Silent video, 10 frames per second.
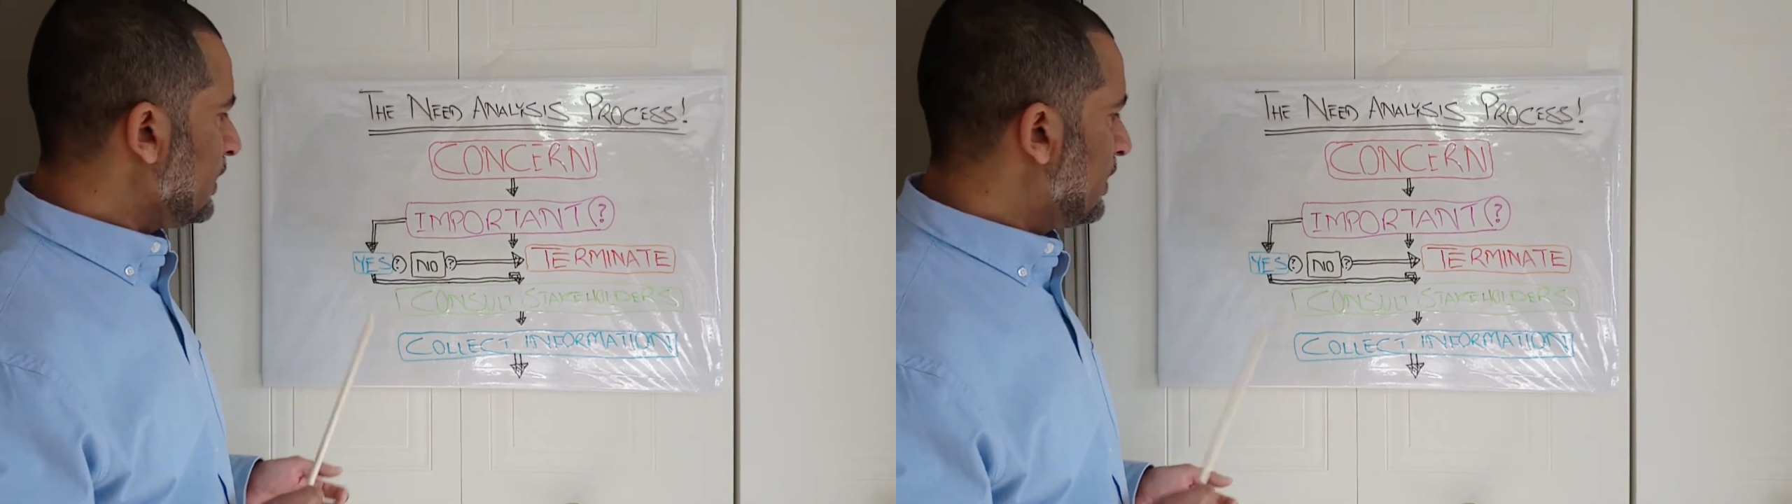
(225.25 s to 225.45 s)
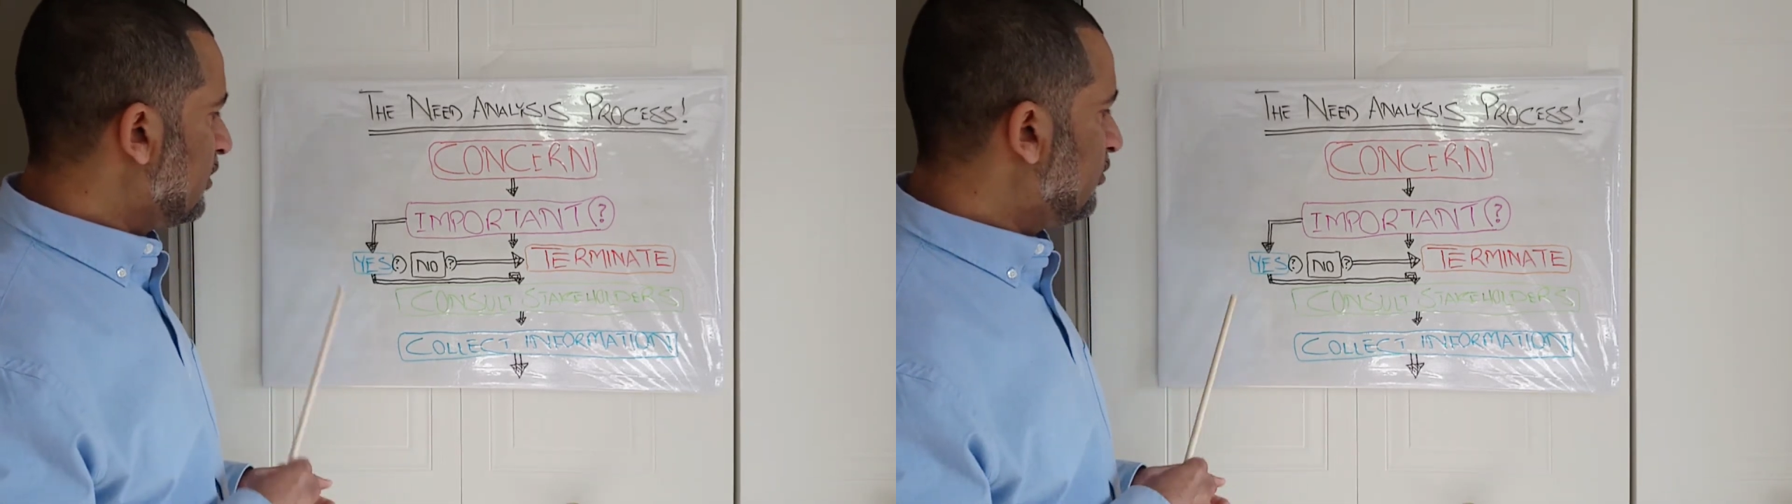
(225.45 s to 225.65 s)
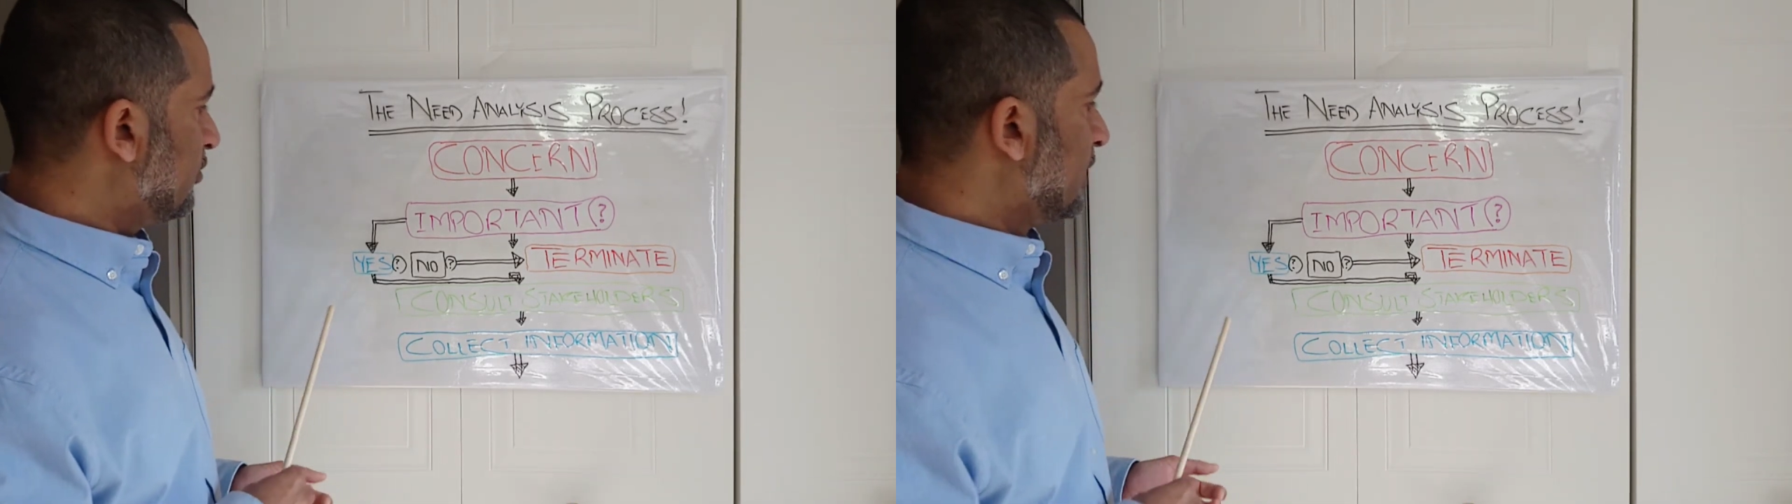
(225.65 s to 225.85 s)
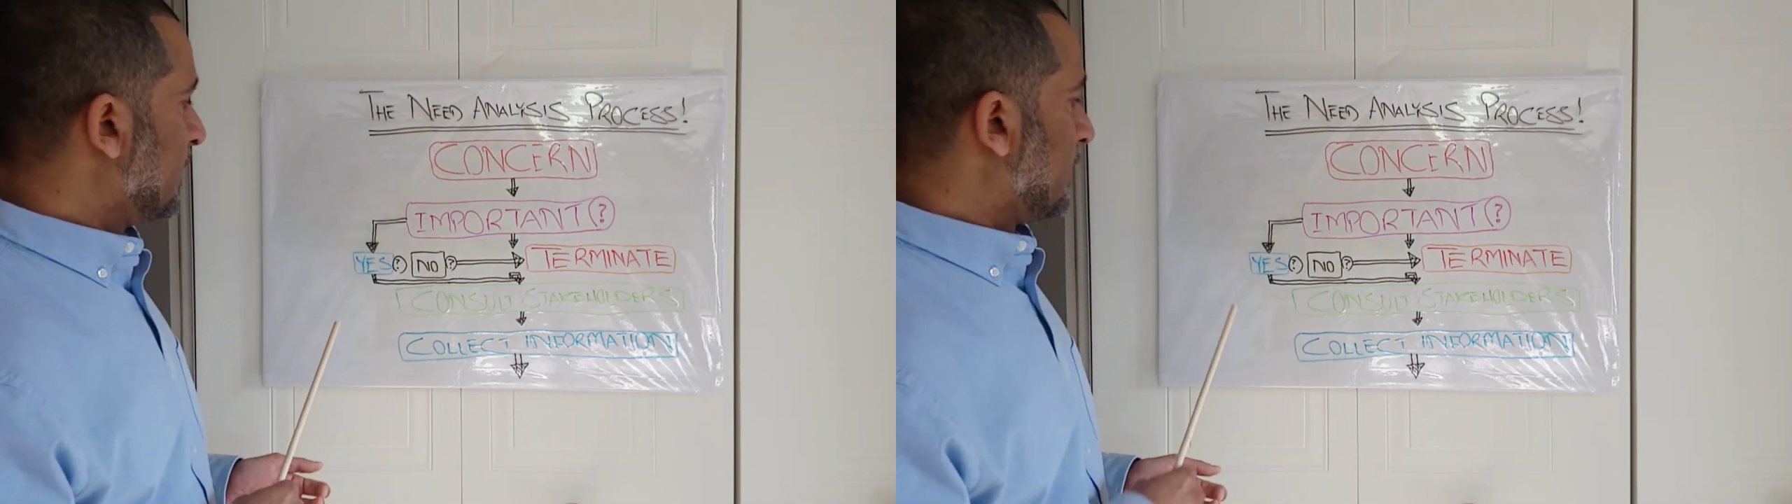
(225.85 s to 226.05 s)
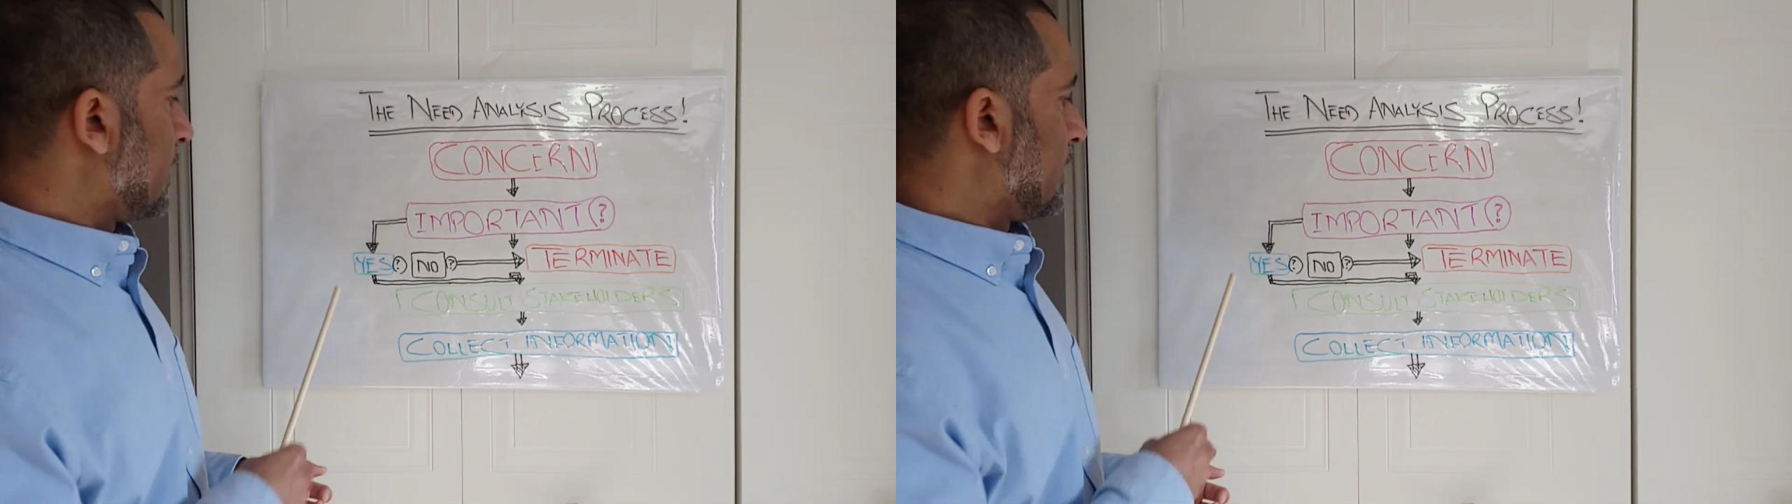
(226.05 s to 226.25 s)
If
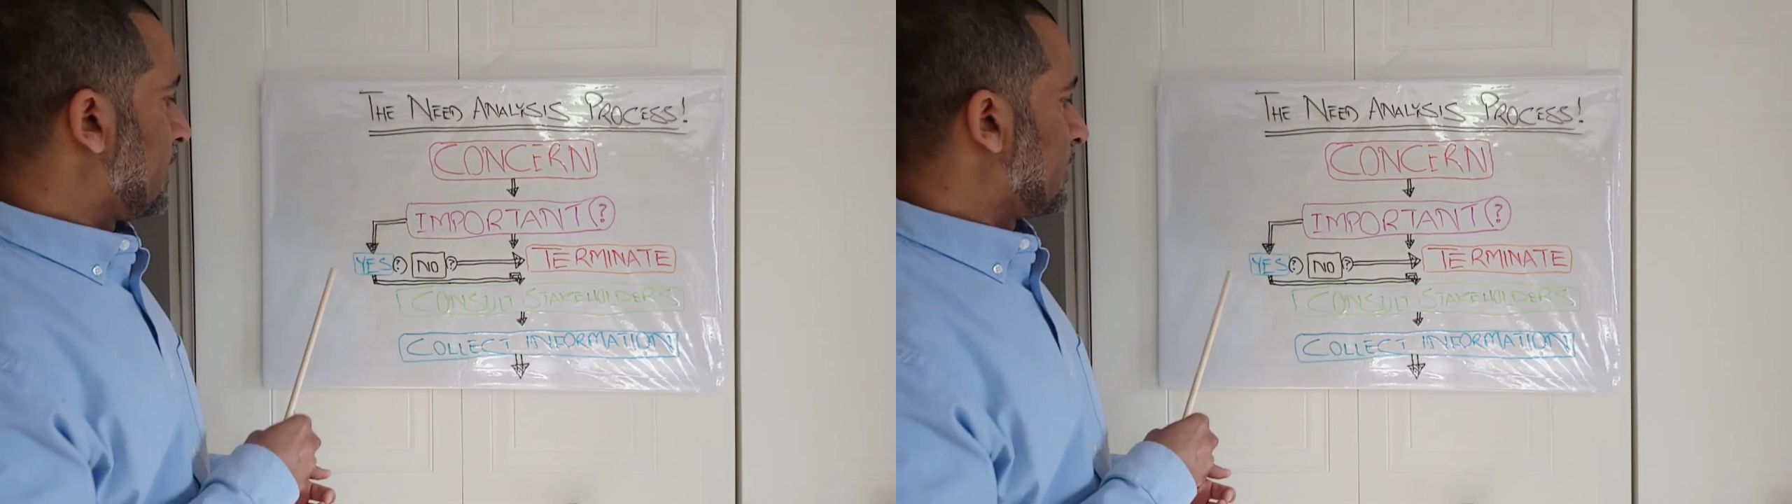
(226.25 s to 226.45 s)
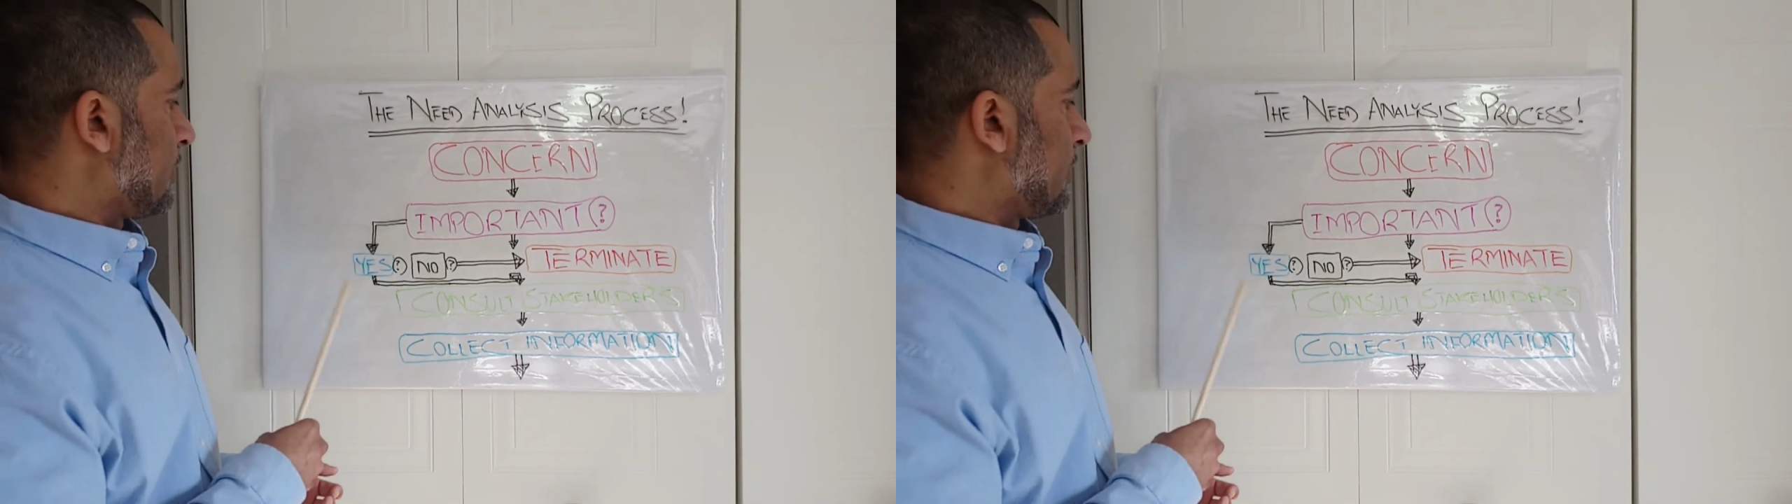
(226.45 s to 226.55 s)
the